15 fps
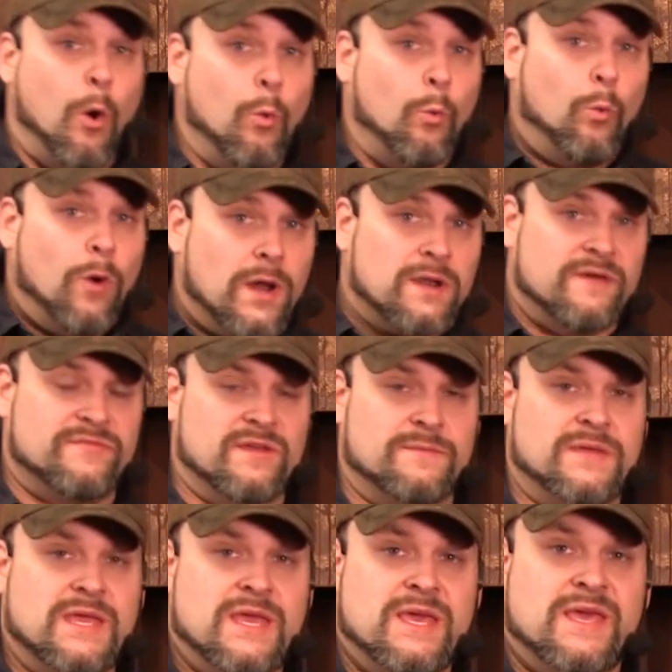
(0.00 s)
one of
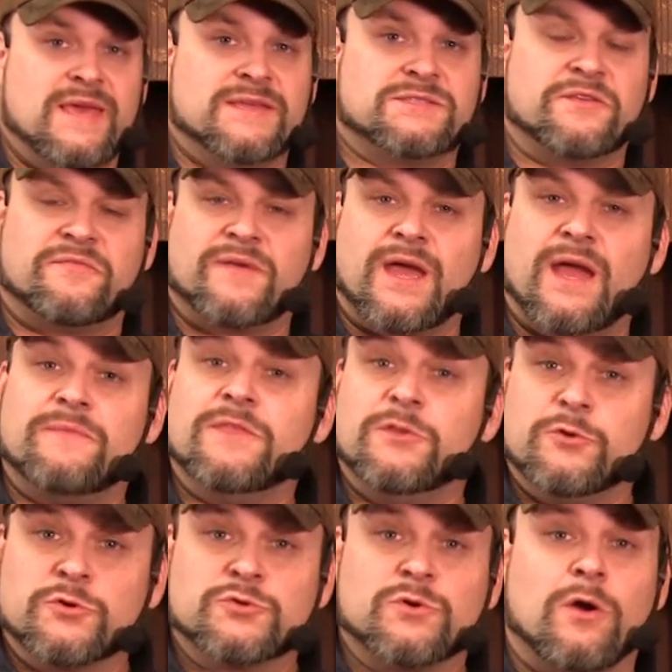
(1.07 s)
them is the fact
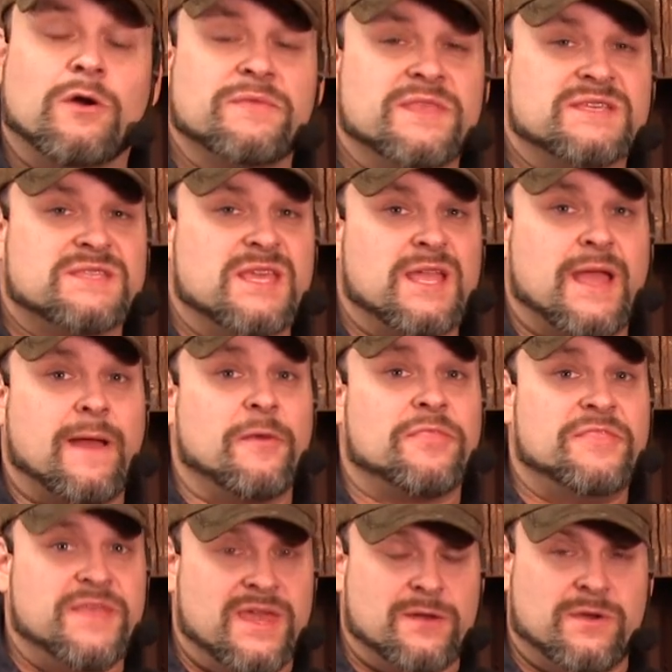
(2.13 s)
that you're drawing this thing out
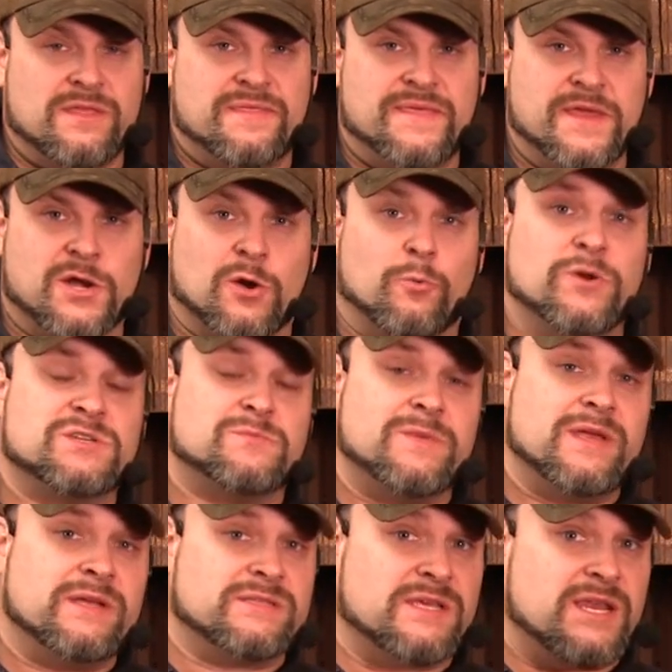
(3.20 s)
thinner and thinner, which
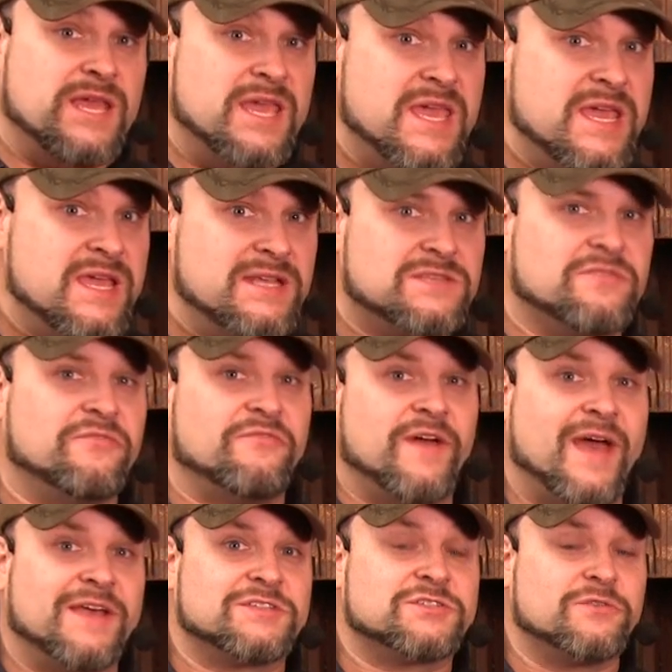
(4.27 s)
means it heats
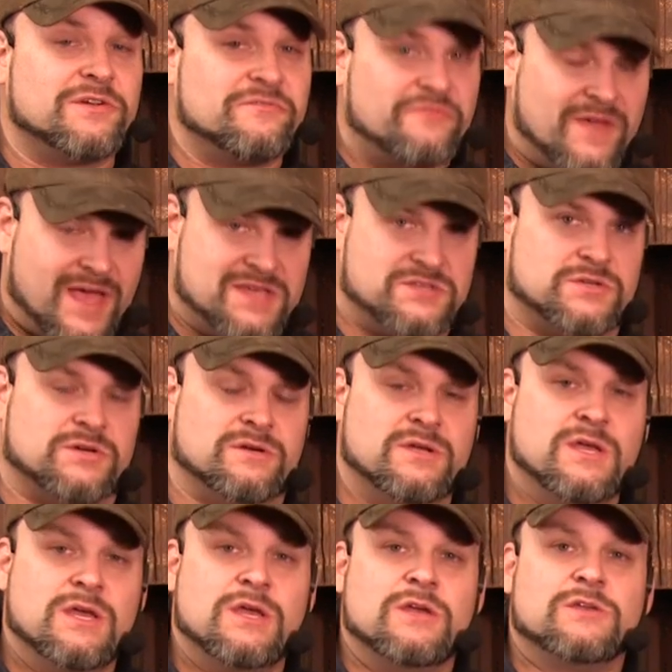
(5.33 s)
faster and faster.
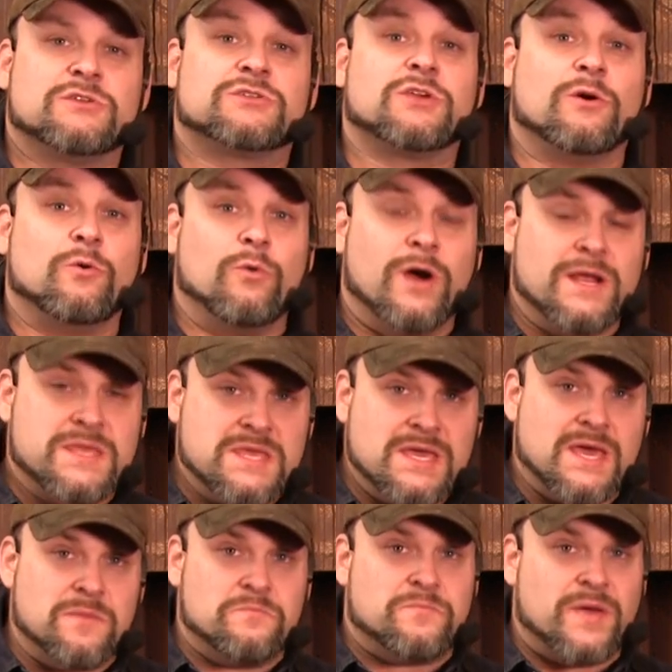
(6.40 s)
So
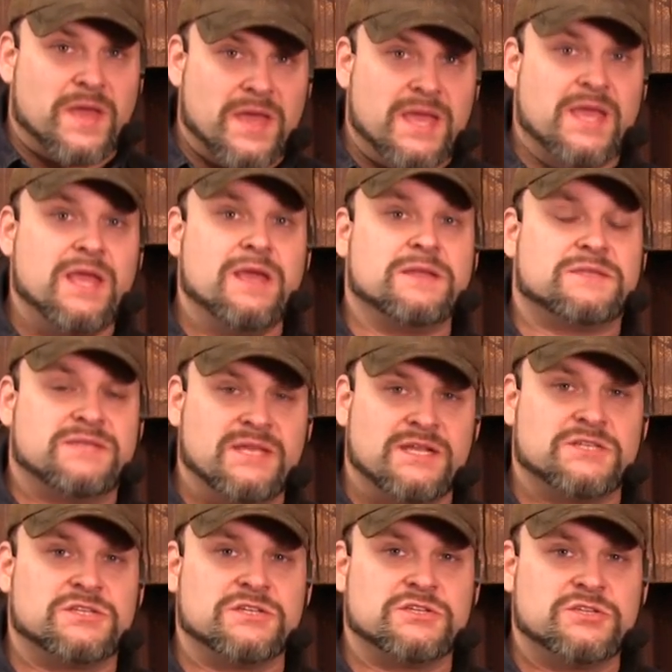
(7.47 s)
again, pay
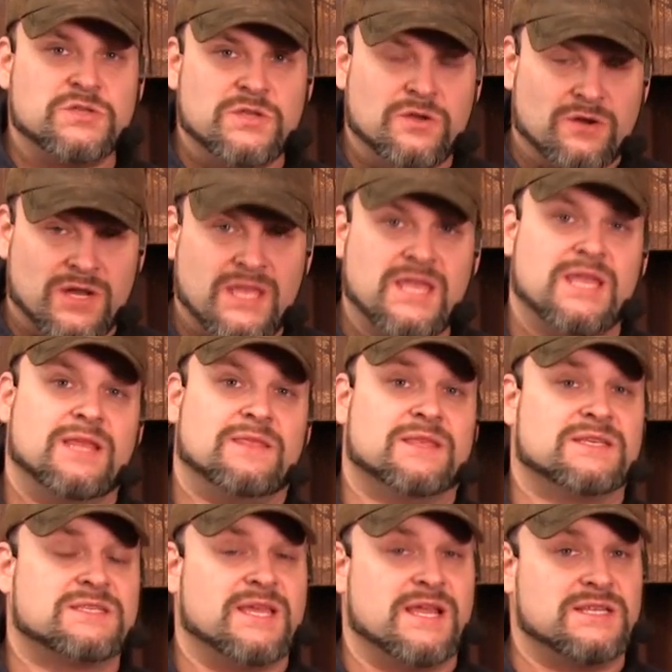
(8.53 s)
attention to your heat.
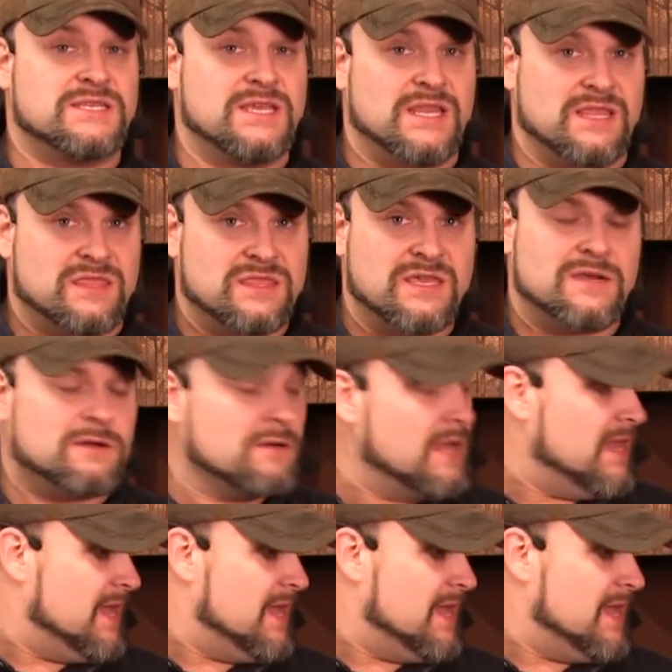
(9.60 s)
This thing's getting thinner,